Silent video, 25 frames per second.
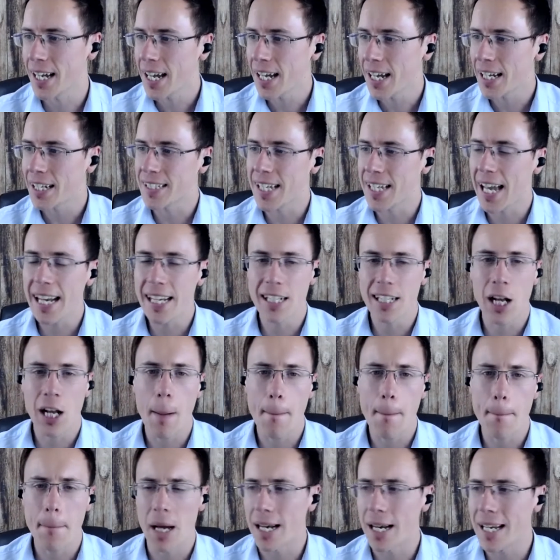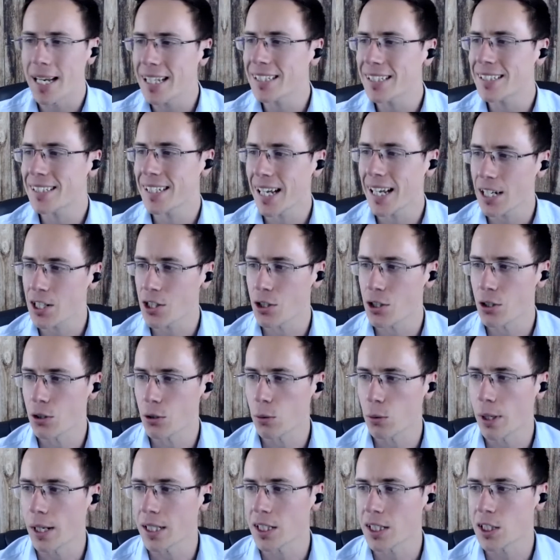He's headed up an international
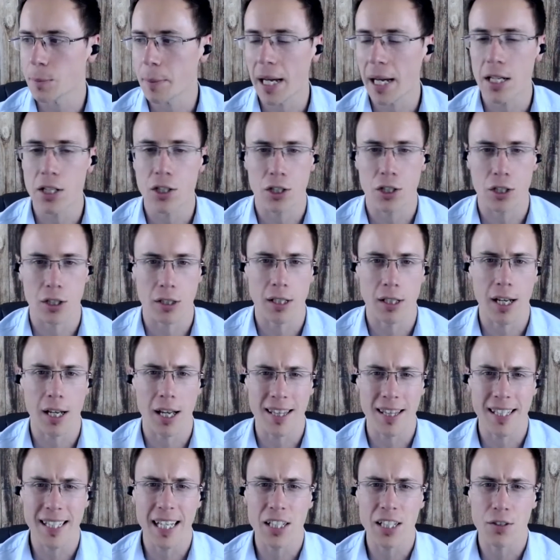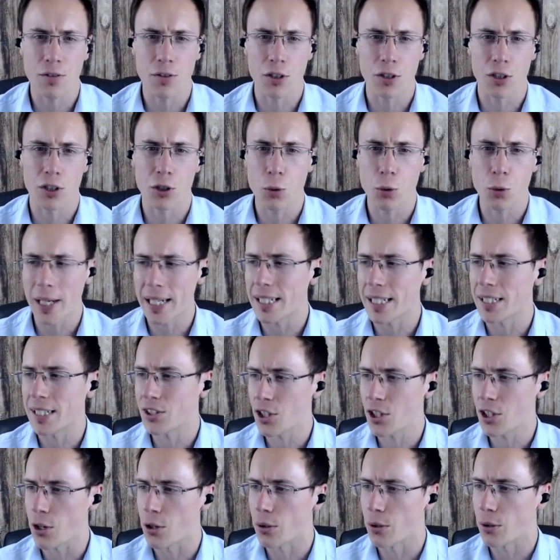expansion at the age of just
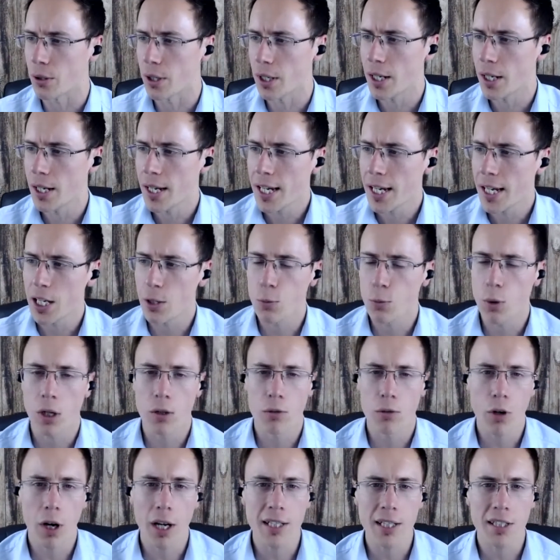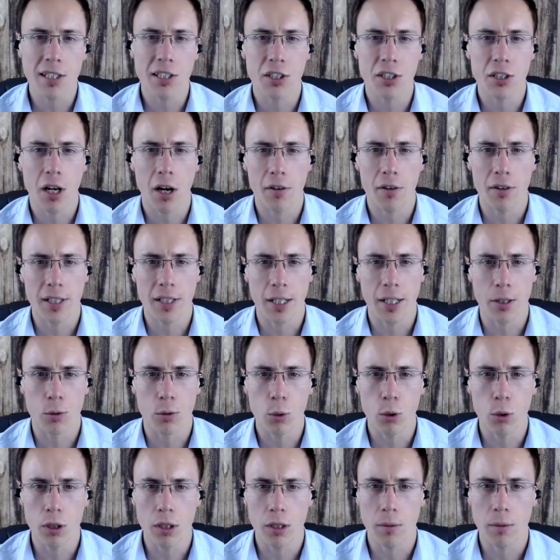22 he won Rising Star of the Year
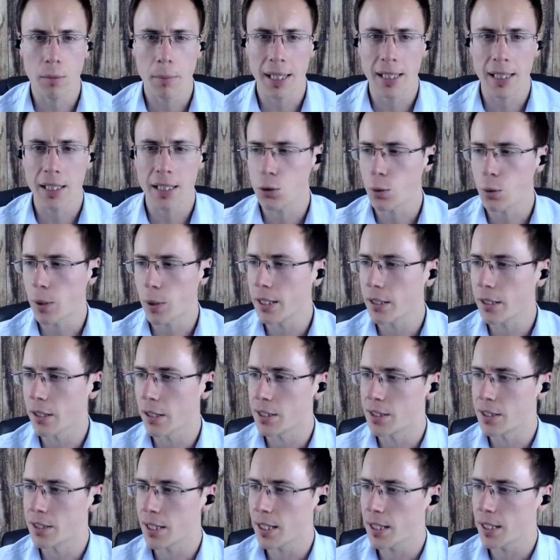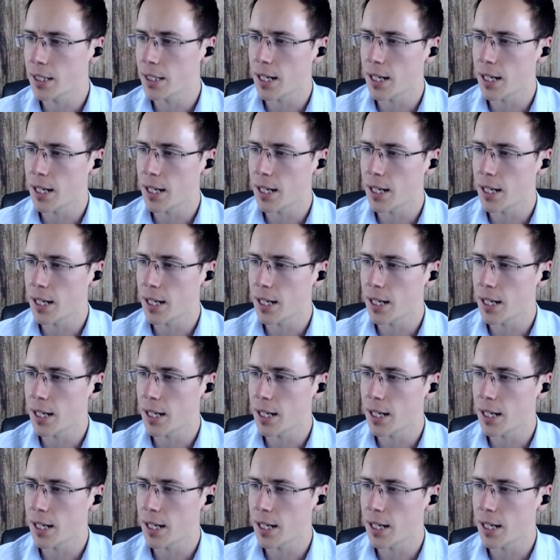award back in 2019.